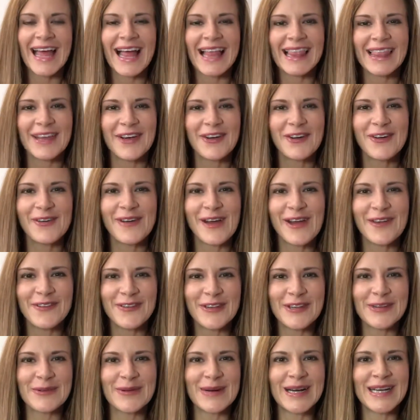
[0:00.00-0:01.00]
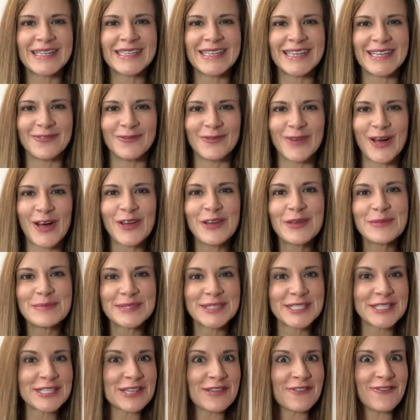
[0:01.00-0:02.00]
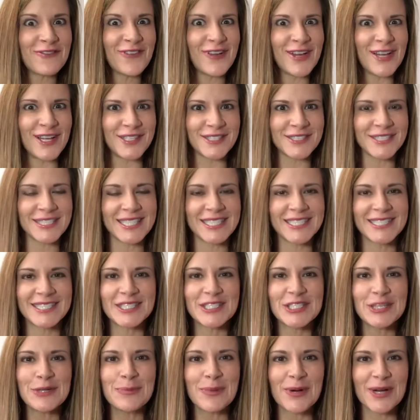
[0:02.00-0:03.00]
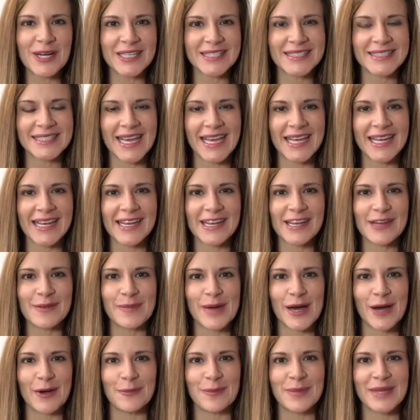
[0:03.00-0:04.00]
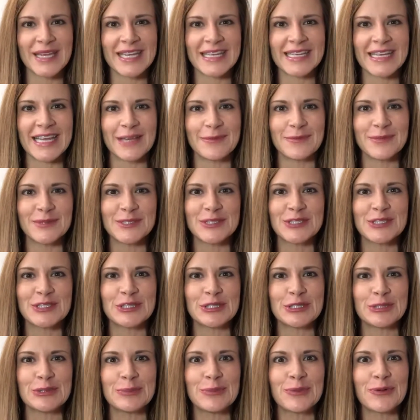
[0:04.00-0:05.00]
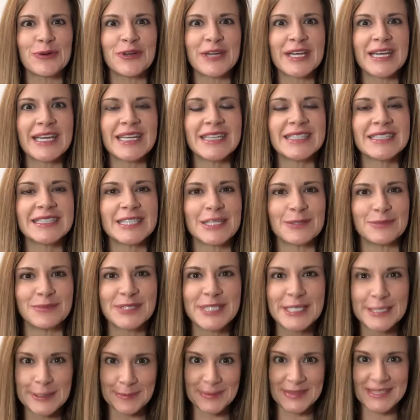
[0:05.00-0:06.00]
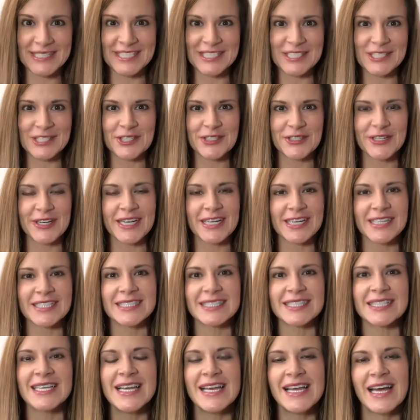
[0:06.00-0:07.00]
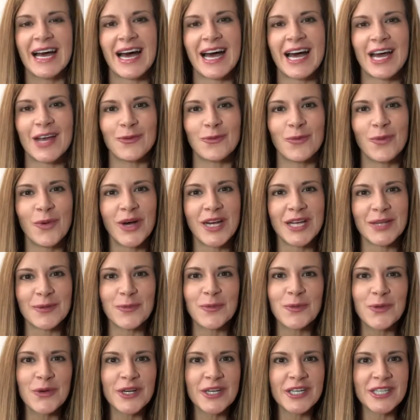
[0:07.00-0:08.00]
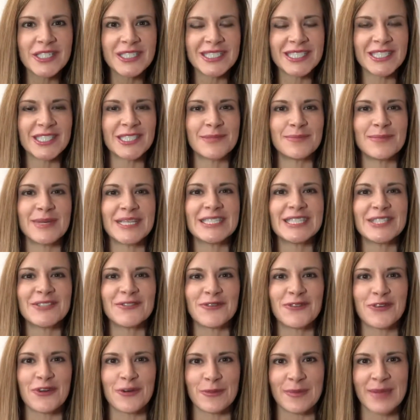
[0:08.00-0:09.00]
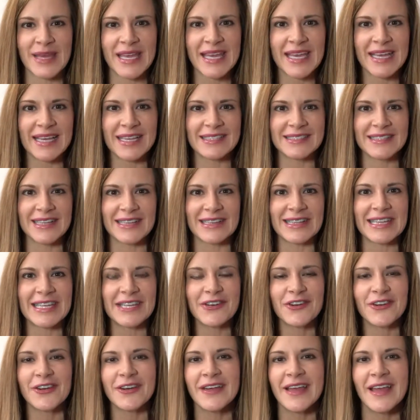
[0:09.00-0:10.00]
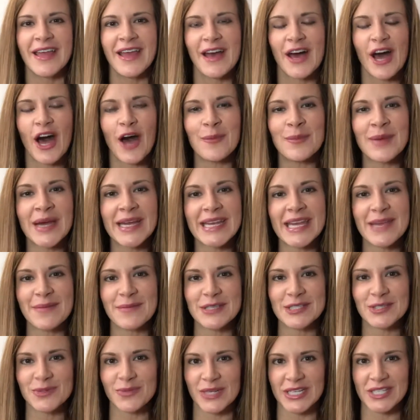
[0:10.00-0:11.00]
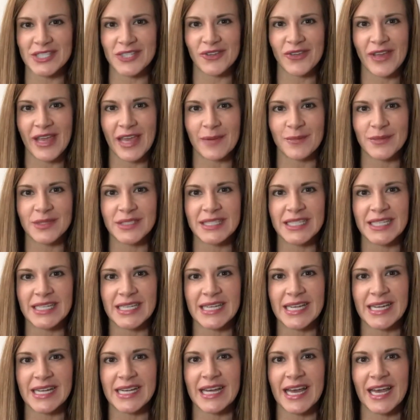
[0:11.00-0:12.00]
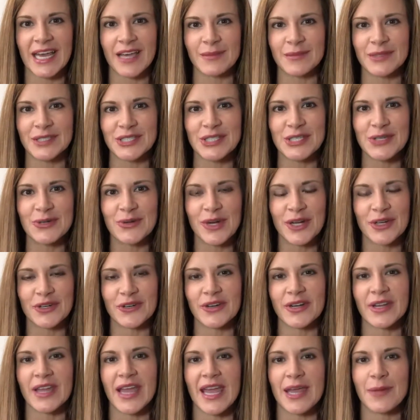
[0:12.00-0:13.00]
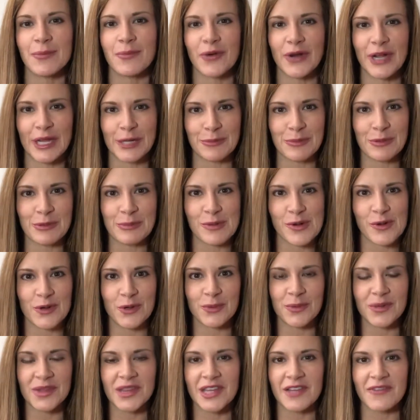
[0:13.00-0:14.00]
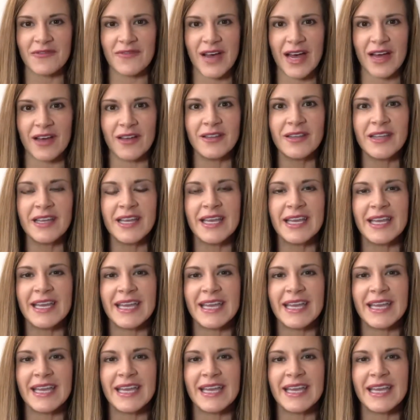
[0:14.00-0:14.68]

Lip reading: Hello, everyone, and welcome to The Vault. Super excited about being able to bring some tips and tricks on what works best for me as a leader. My name is Rachel Hamilton, and I am a 200K brand promoter with Lavelle.